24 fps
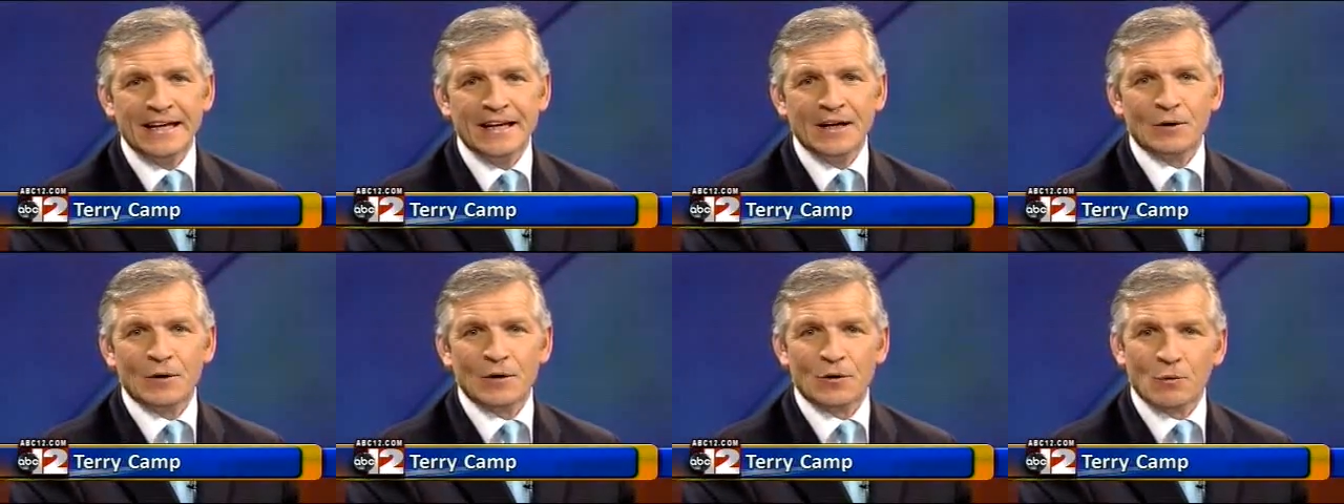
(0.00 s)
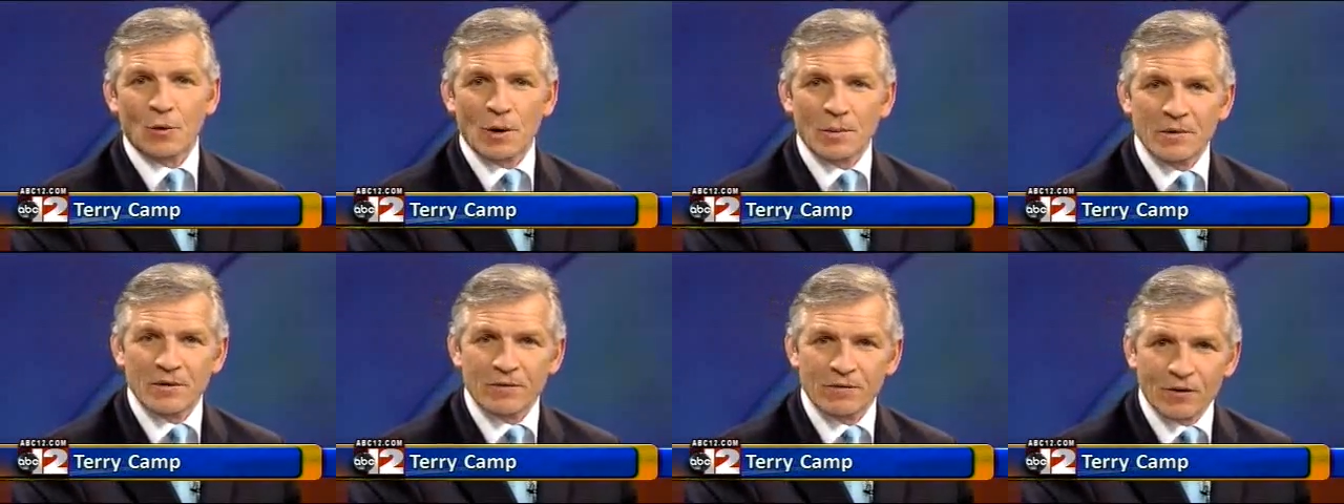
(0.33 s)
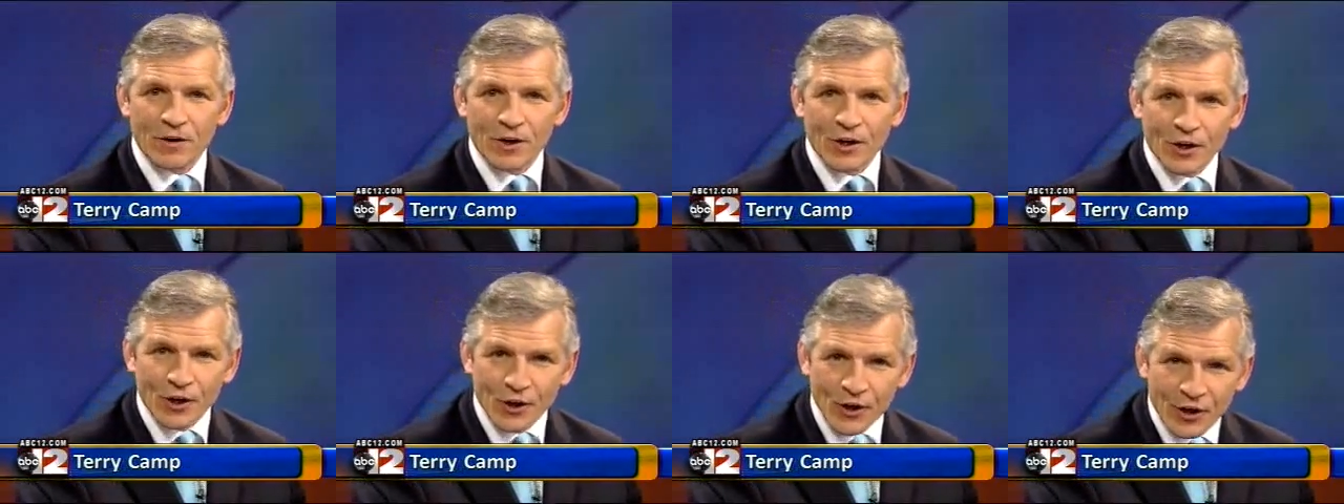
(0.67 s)
with women
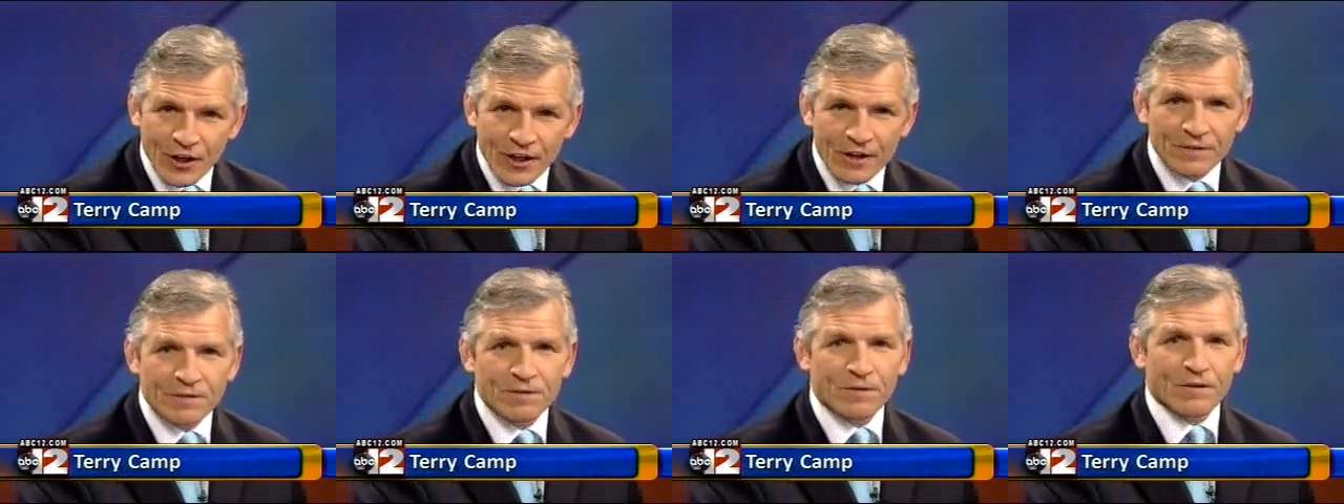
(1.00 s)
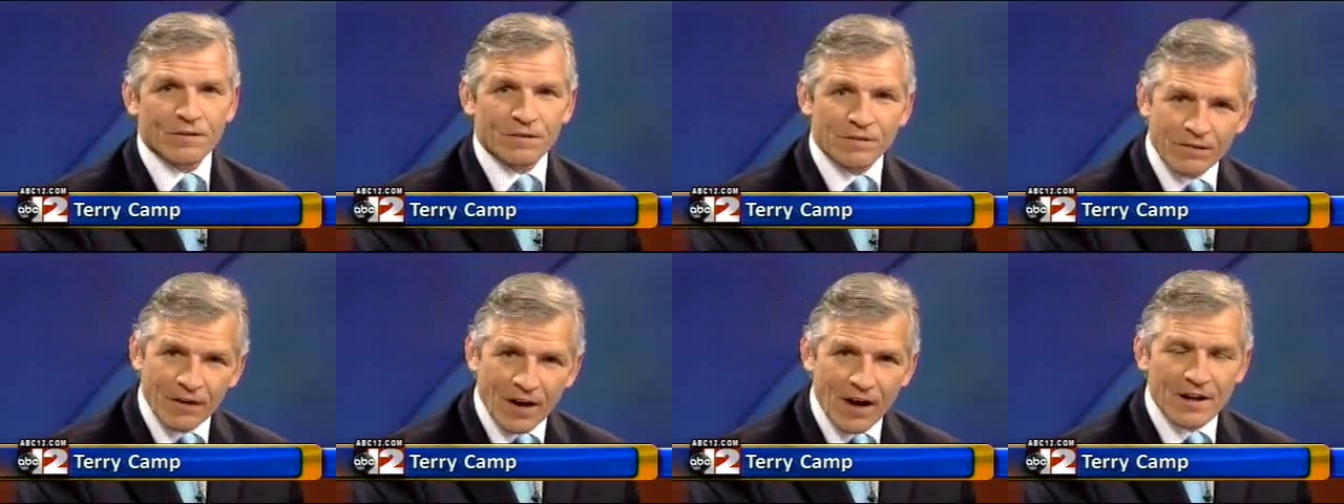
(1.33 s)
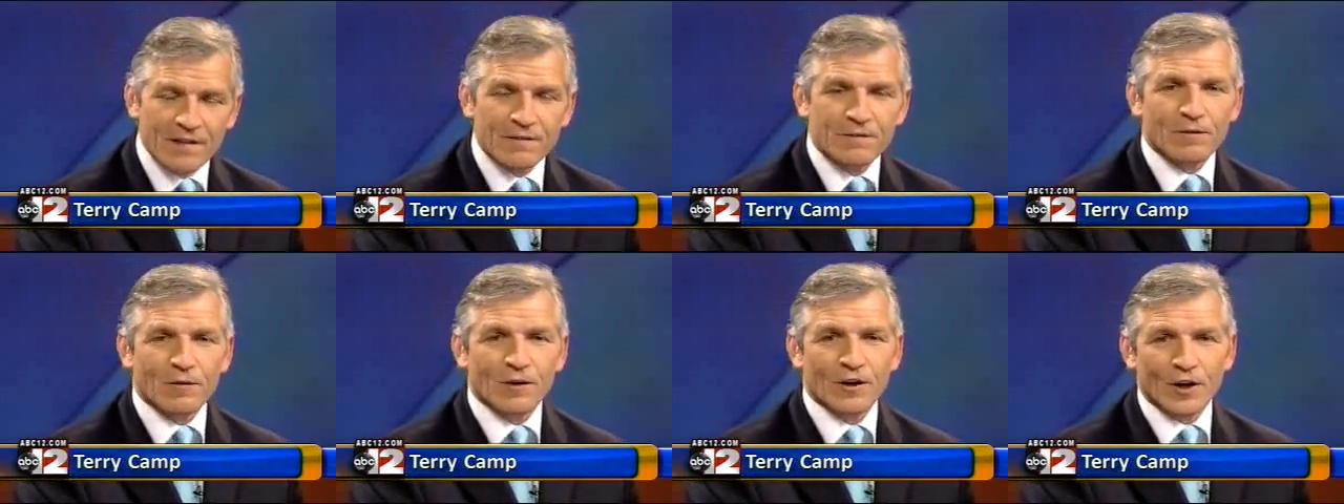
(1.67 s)
for good, for
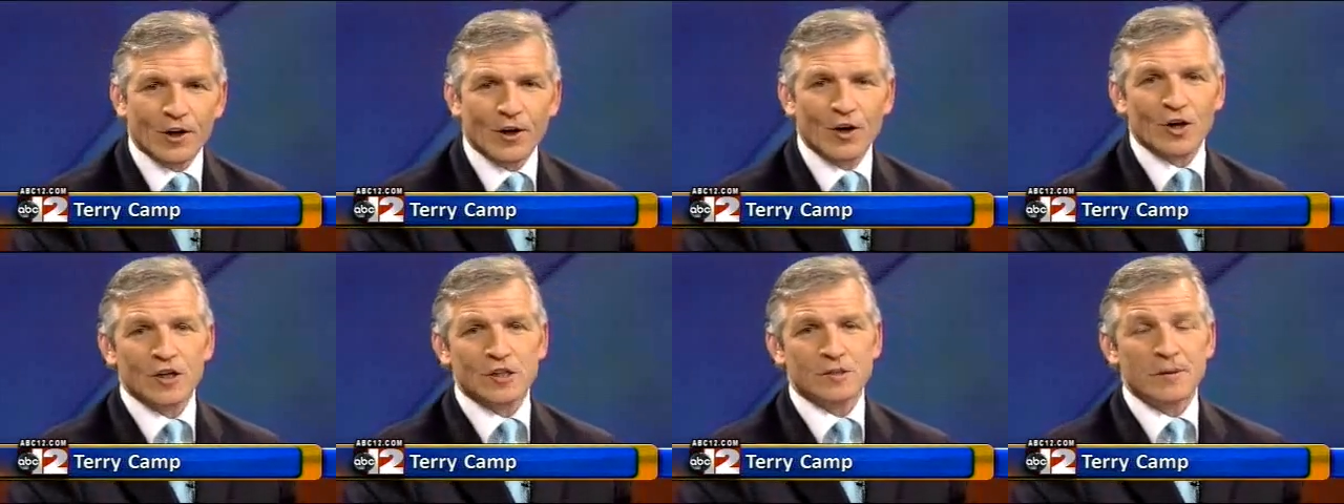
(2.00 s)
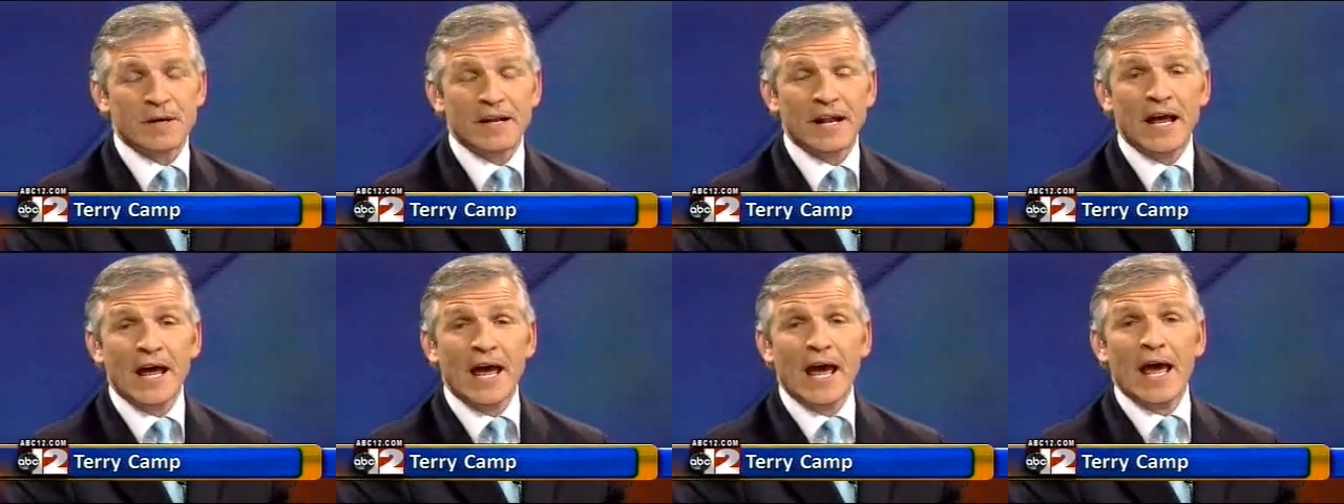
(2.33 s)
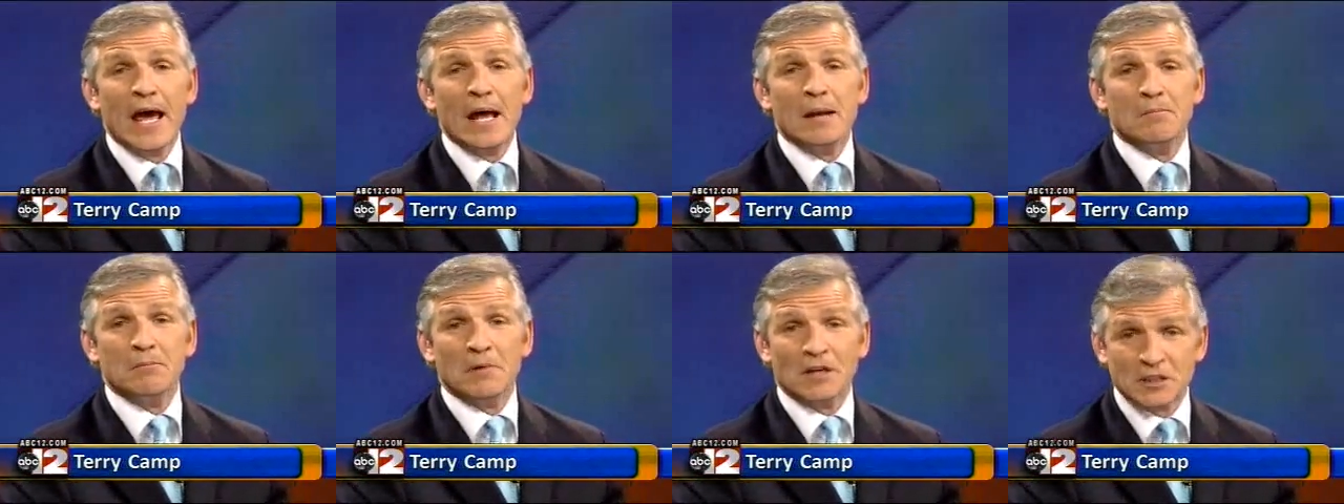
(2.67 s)
fun, for encouragement,
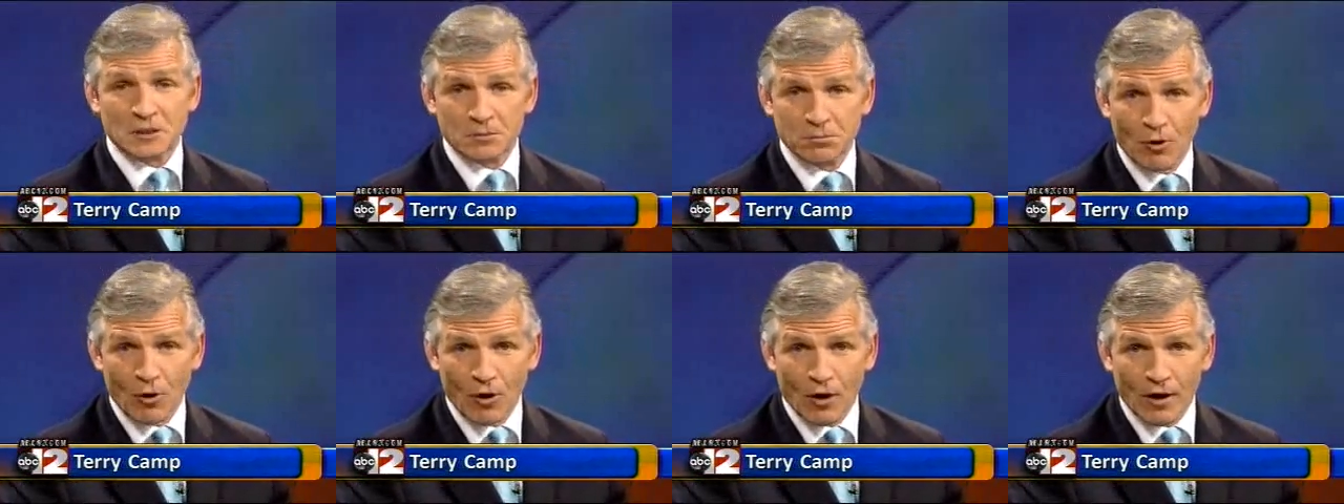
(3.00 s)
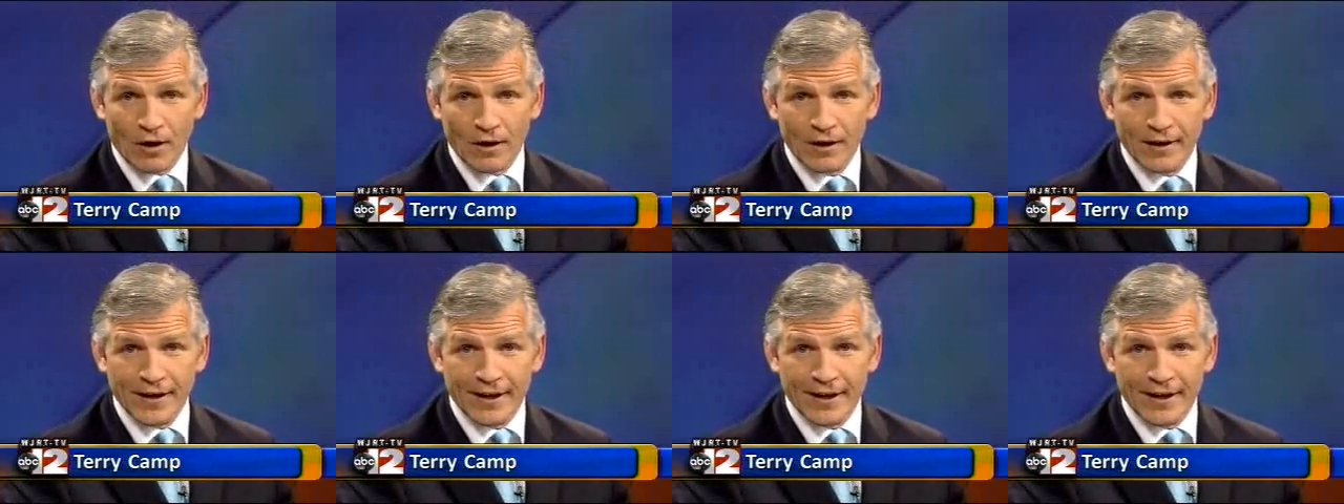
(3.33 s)
and much more.